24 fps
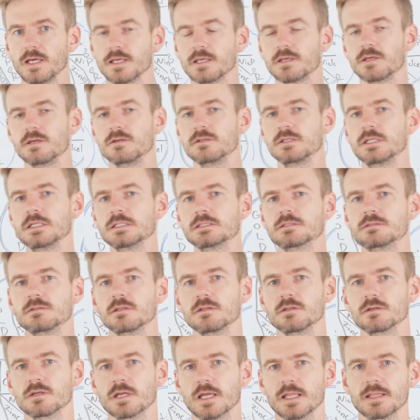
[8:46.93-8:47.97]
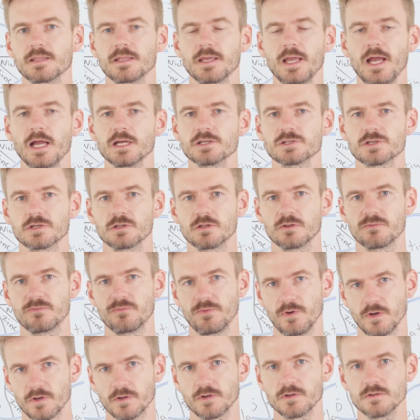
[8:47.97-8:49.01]
You need to look at the actual
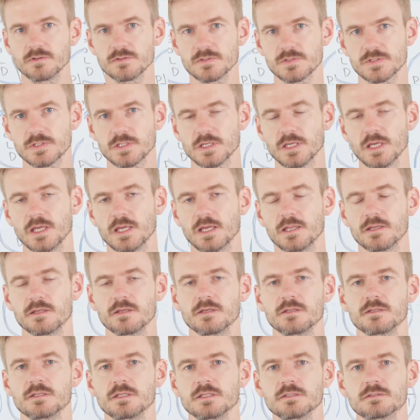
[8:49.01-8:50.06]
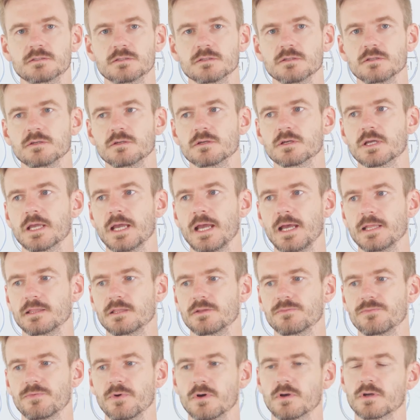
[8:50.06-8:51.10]
photos, and you need to look at
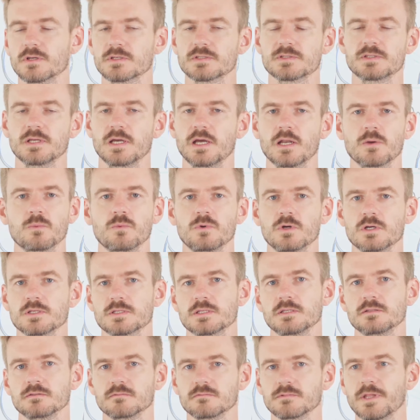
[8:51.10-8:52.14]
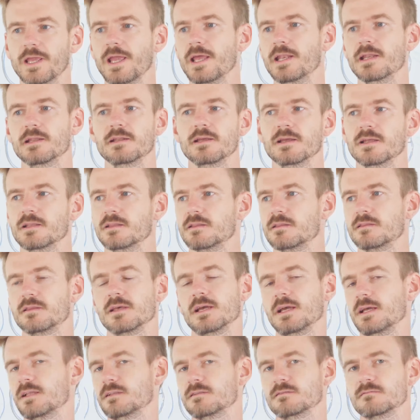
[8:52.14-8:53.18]
the photos that wasn't edited,
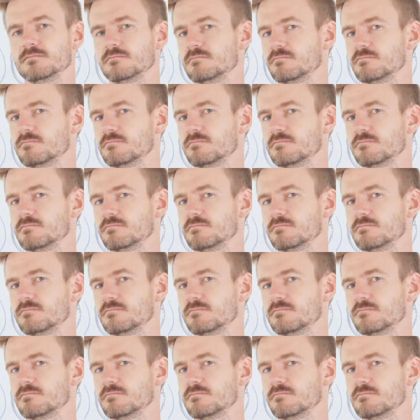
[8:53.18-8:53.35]
that